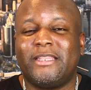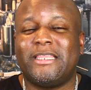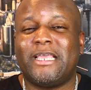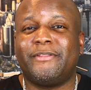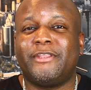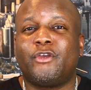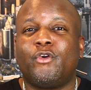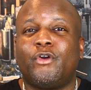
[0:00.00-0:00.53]

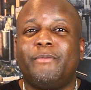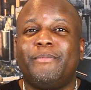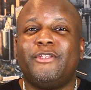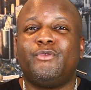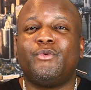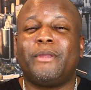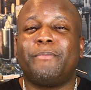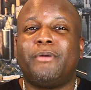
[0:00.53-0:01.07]
Now, they're going to be
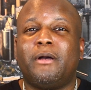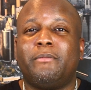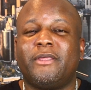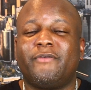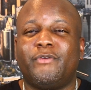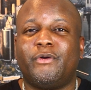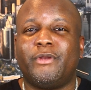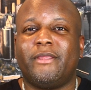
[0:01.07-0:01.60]
doing
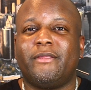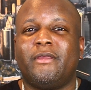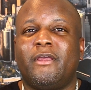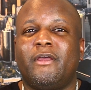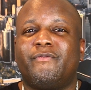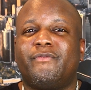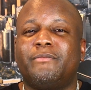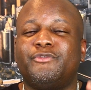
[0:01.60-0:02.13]
public voting
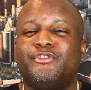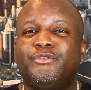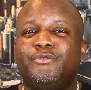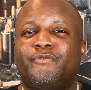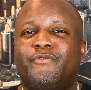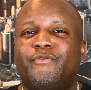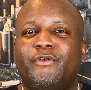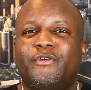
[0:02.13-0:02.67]
from
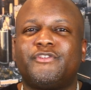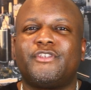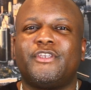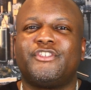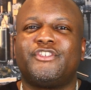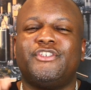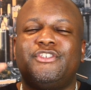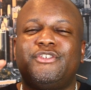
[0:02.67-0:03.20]
June first
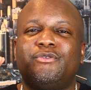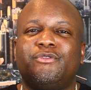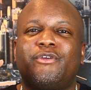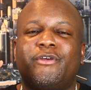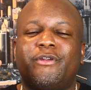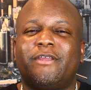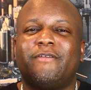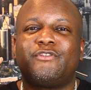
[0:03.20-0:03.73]
to June
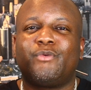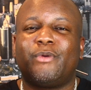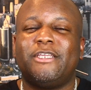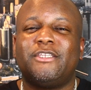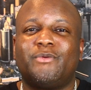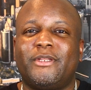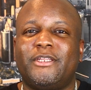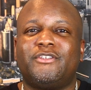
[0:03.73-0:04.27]
thirtieth of
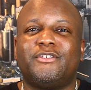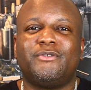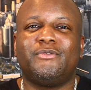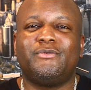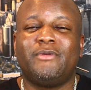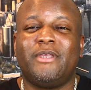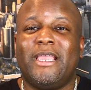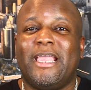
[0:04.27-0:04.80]
twenty
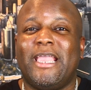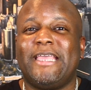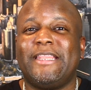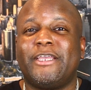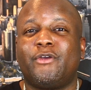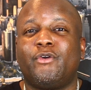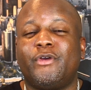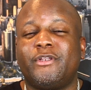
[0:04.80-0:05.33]
twenty-two, and
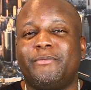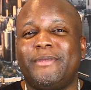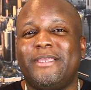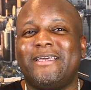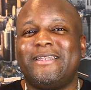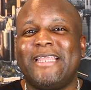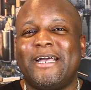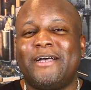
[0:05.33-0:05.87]
they're going to
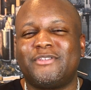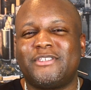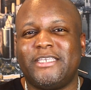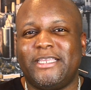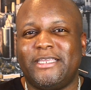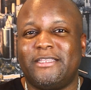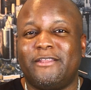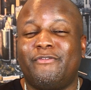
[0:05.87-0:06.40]
be
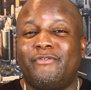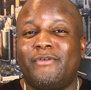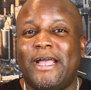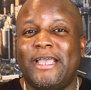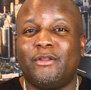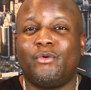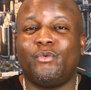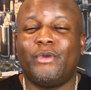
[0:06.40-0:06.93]
announcing the
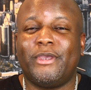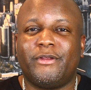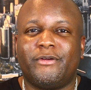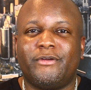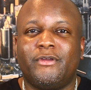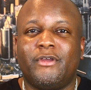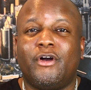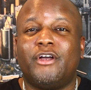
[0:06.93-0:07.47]
final
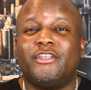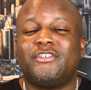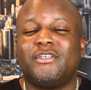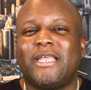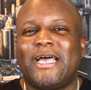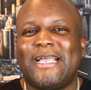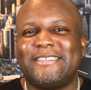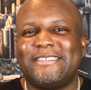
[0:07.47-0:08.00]
winner on
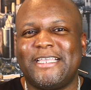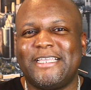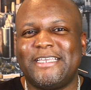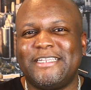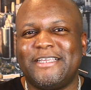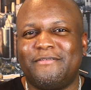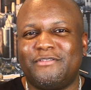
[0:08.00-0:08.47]
July second